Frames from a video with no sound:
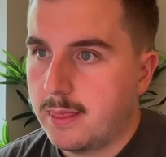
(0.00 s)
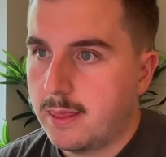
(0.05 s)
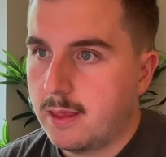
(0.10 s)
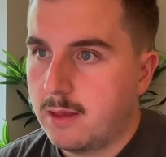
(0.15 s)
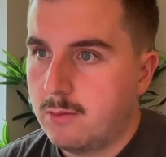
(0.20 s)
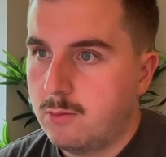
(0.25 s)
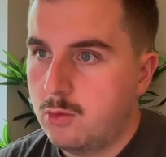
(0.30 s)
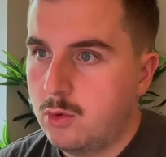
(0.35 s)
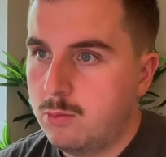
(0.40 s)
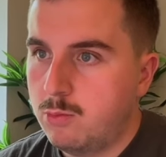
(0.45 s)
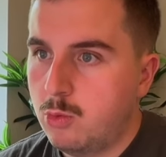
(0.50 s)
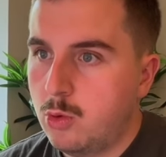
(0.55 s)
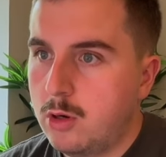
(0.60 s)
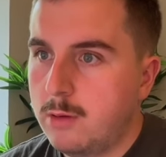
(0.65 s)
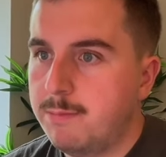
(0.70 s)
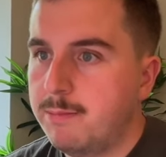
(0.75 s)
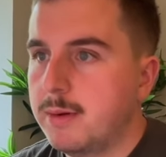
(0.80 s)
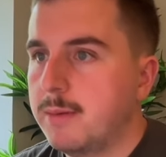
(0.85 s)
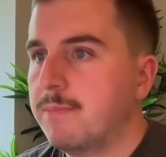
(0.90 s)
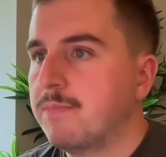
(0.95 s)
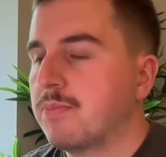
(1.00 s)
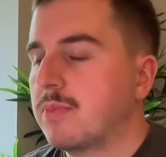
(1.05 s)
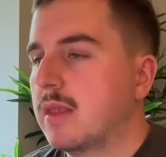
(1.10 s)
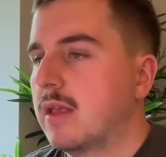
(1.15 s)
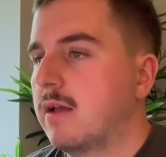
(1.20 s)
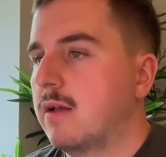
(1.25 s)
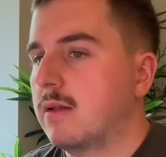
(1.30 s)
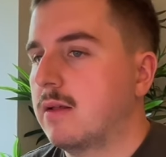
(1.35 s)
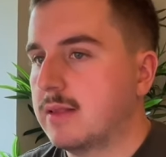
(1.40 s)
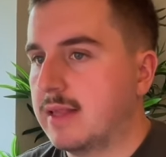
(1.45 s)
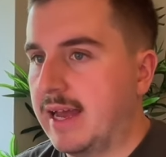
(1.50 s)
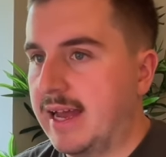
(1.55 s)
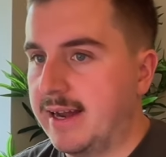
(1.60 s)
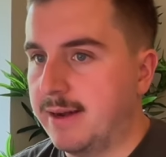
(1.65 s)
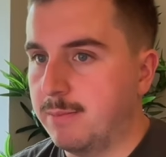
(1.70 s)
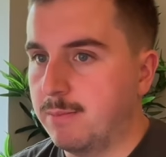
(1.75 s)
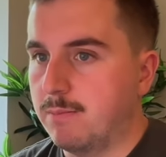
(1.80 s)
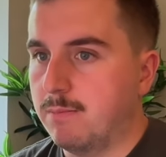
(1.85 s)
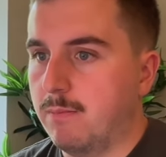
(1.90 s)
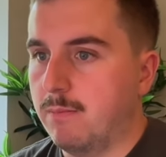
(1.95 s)
whoop, whoop, then
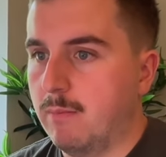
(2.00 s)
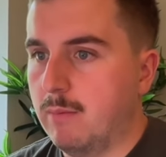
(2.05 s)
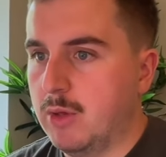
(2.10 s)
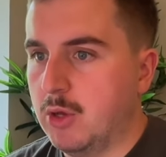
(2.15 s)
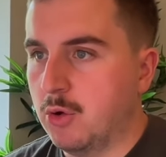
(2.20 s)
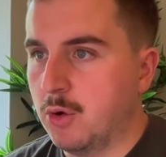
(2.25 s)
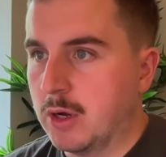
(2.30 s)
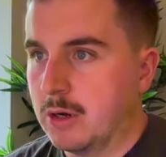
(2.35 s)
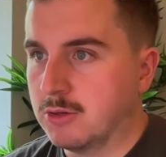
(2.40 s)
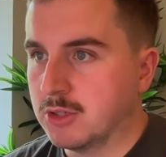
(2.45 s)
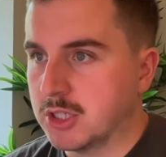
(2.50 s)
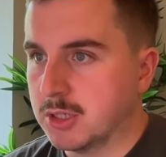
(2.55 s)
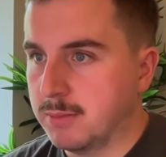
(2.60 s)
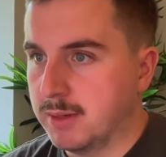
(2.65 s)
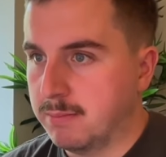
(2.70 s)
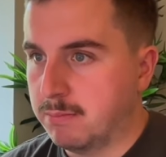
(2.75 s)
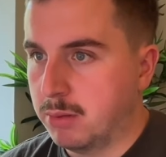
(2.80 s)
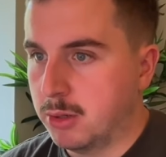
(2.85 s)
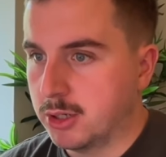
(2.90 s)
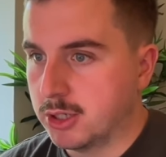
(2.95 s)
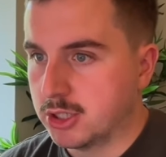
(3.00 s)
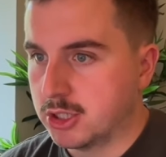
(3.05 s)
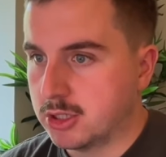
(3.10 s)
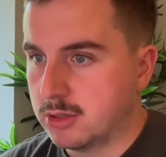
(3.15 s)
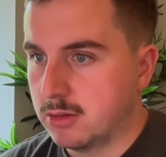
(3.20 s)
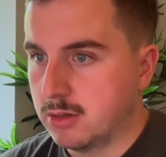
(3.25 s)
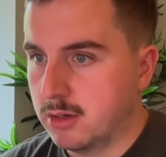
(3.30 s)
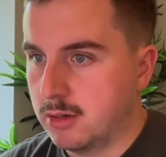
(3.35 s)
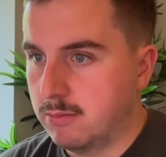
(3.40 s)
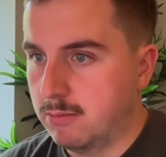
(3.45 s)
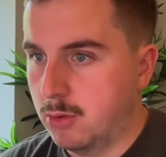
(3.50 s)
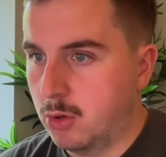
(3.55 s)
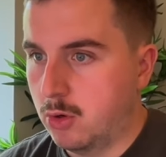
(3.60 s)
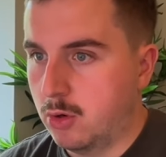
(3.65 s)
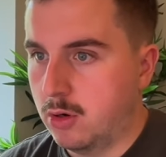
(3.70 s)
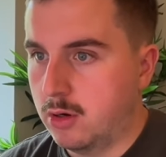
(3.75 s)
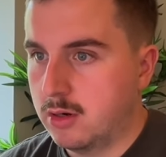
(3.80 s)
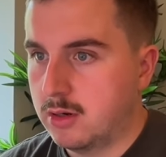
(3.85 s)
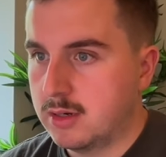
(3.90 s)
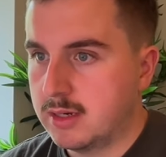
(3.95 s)
you're going to be pushed
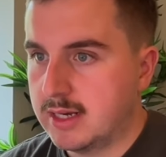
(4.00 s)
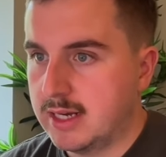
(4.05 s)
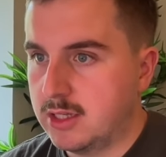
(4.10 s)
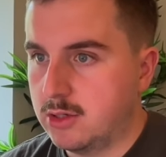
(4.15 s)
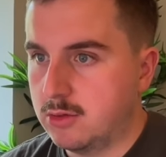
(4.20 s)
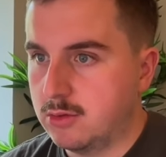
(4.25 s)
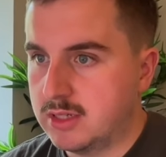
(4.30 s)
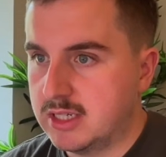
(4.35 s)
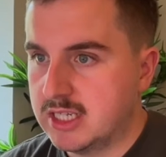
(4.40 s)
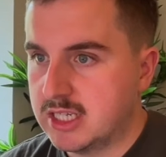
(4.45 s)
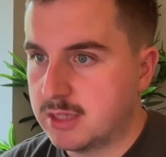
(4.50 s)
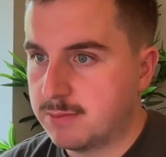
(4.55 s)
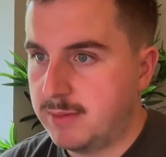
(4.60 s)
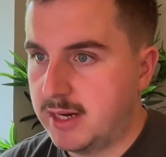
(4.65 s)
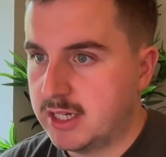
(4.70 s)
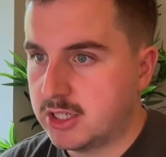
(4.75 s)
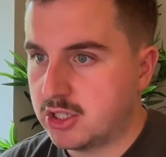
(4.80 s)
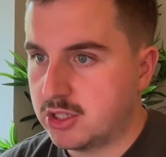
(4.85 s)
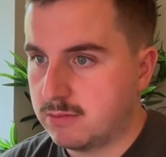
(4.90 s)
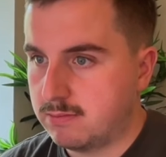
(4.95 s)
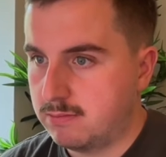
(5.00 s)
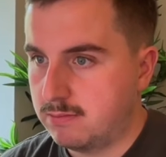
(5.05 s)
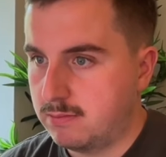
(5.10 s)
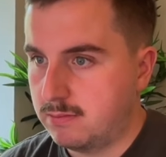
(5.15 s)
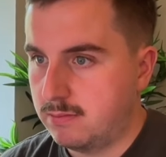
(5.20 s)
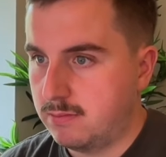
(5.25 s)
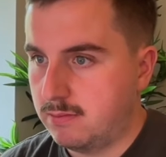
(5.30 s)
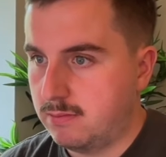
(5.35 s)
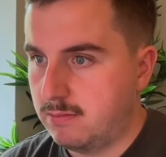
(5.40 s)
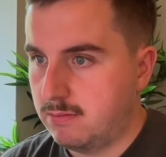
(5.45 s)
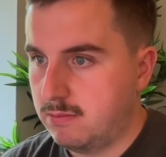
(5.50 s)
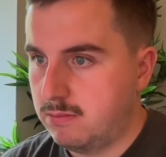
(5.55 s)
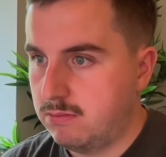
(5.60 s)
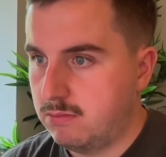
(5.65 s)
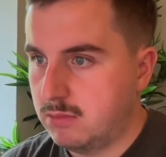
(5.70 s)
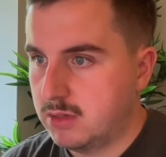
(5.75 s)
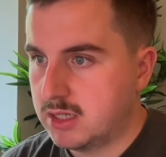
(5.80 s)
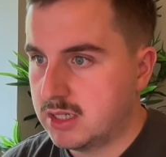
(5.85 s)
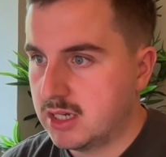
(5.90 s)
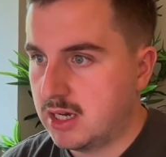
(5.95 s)
more. Get your dispatch
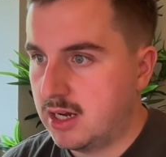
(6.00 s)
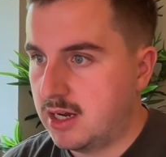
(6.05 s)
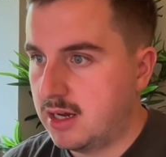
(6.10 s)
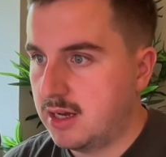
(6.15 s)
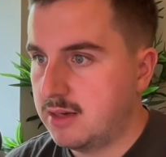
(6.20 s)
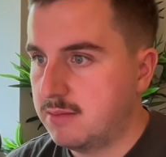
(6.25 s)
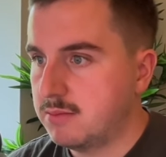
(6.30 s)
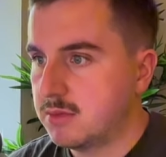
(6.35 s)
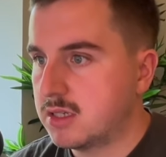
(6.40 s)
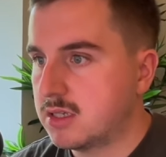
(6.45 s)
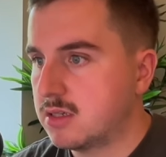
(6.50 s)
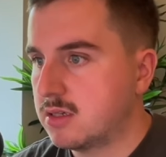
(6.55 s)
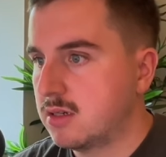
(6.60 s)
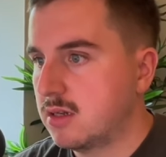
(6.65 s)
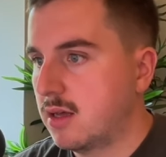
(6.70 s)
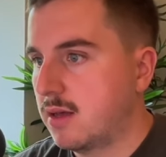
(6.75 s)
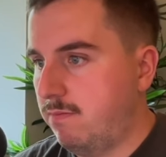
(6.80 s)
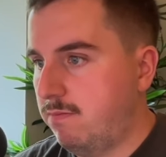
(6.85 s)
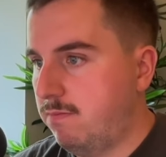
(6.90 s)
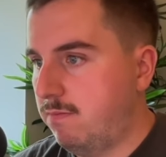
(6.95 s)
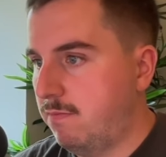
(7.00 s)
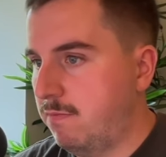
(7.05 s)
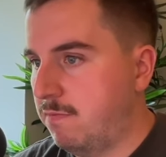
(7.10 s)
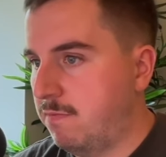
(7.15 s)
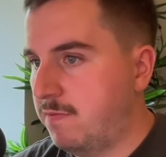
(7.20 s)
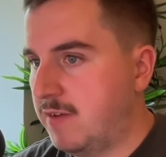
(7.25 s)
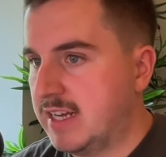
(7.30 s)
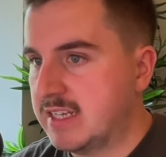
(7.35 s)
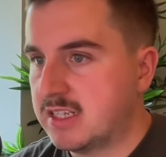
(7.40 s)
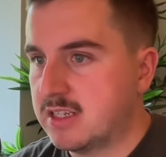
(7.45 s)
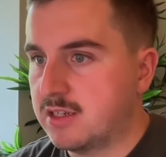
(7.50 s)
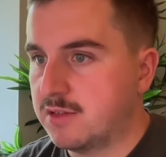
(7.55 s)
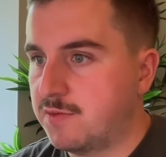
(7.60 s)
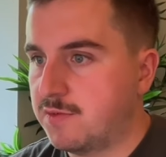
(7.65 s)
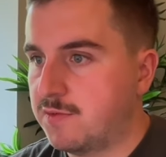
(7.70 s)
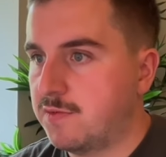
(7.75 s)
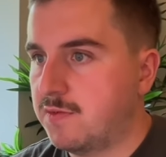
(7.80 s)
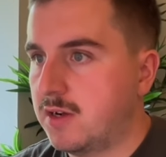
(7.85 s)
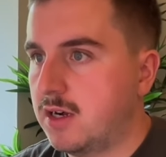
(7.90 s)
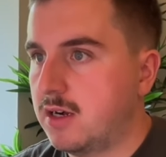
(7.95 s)
times fast as
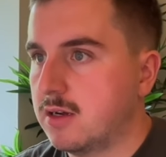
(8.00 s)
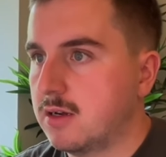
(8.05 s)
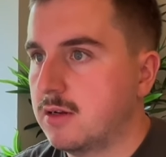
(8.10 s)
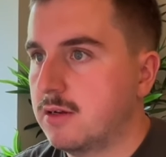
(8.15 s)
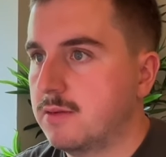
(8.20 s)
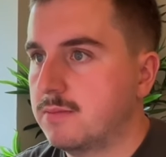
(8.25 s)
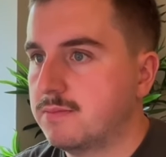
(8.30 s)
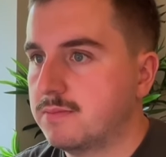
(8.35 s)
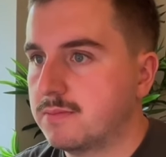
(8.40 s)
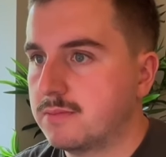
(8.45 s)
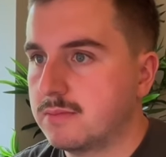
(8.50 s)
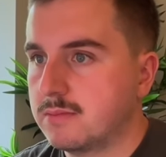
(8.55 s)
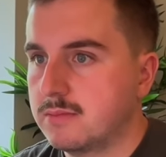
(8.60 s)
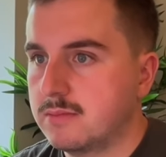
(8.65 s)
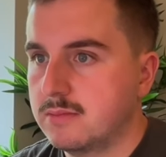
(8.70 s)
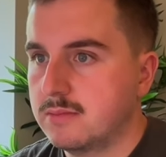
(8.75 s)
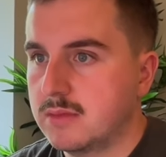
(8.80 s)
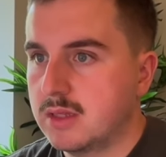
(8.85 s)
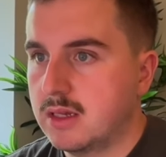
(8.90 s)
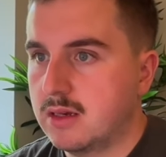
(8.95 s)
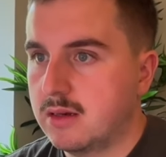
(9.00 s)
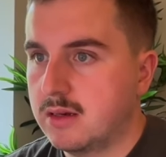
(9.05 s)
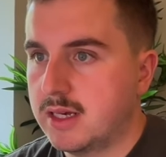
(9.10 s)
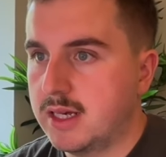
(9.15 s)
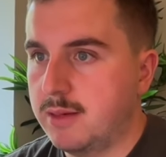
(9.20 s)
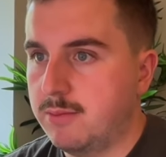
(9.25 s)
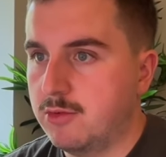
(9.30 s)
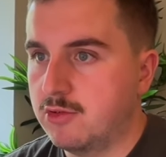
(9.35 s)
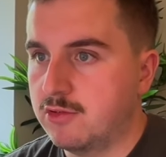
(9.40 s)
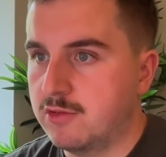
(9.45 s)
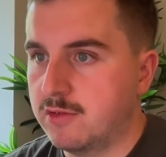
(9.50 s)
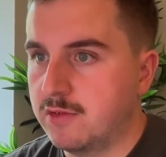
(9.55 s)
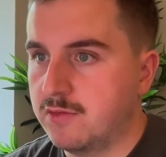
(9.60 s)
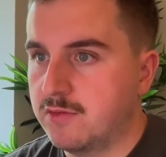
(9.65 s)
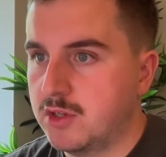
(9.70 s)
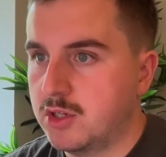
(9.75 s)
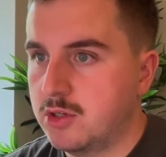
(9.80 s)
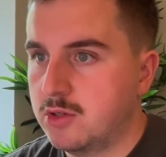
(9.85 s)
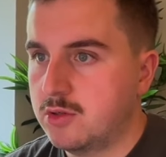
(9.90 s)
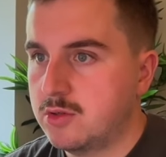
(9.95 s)
fuck. Keep your
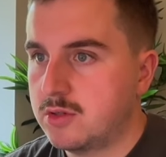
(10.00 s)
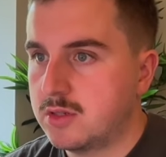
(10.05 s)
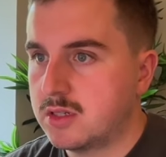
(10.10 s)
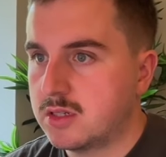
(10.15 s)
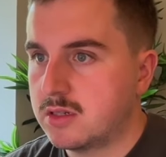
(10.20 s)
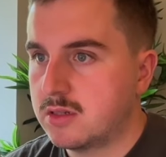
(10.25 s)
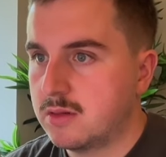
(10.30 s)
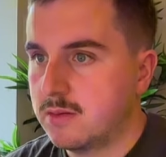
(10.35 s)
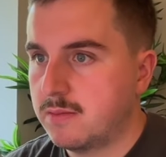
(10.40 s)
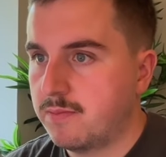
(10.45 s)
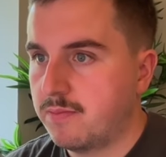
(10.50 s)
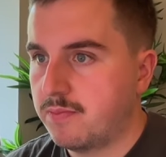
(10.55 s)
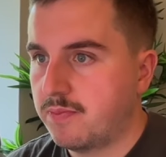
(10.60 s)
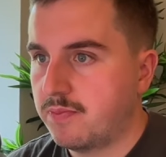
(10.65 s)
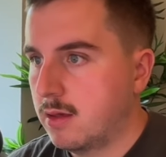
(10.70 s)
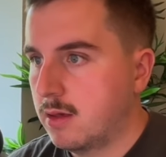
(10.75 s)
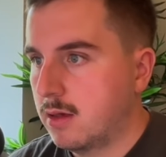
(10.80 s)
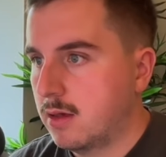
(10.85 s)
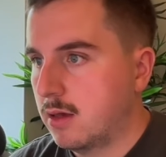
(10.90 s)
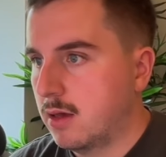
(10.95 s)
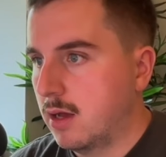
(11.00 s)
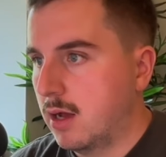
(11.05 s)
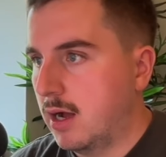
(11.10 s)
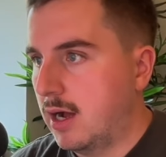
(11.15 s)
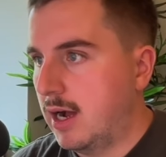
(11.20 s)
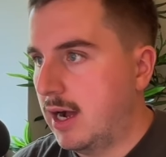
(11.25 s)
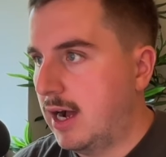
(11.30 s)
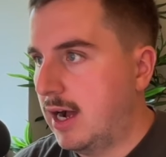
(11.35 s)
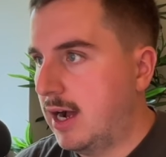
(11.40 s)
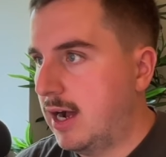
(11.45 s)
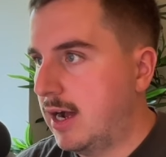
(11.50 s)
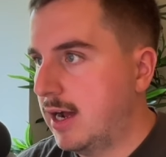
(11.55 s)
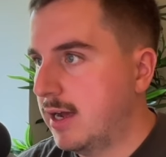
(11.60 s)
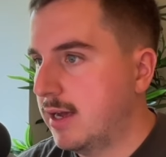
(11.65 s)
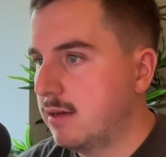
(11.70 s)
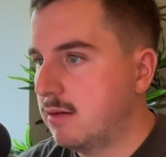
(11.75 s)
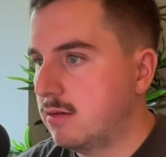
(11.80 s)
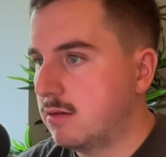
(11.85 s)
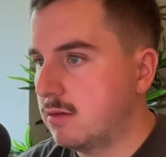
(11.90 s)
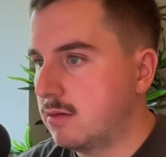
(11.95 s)
reviews high.
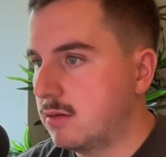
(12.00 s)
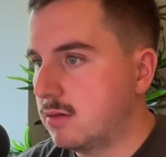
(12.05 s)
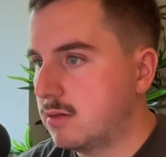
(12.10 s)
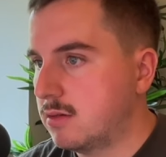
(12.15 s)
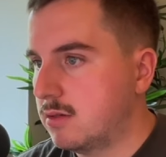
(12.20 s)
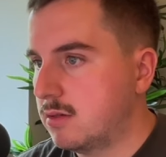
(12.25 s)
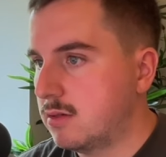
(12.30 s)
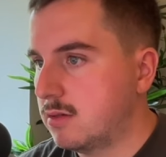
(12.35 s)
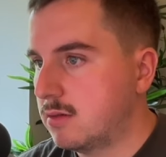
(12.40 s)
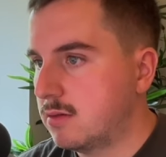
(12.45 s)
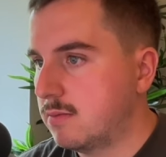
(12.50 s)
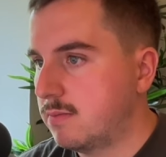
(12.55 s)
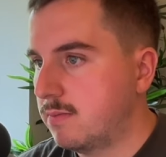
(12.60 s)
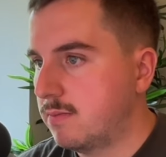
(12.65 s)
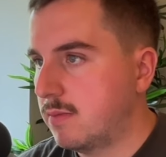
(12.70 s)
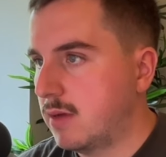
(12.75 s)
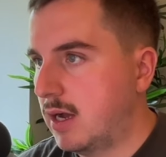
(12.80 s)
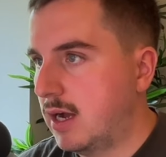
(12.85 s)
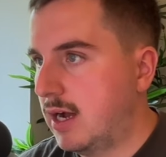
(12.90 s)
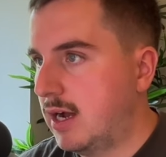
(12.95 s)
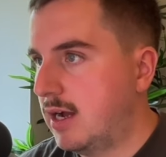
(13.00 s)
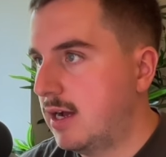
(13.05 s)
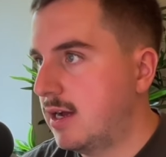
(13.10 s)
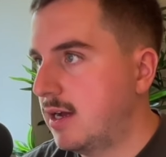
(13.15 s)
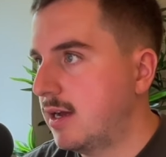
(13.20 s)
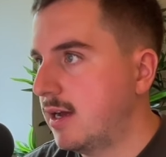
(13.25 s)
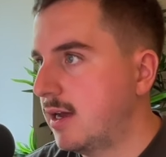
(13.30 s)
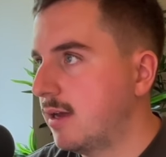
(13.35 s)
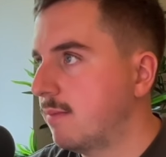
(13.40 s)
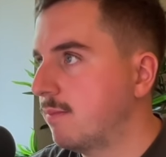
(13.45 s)
Oh, Jesus. High.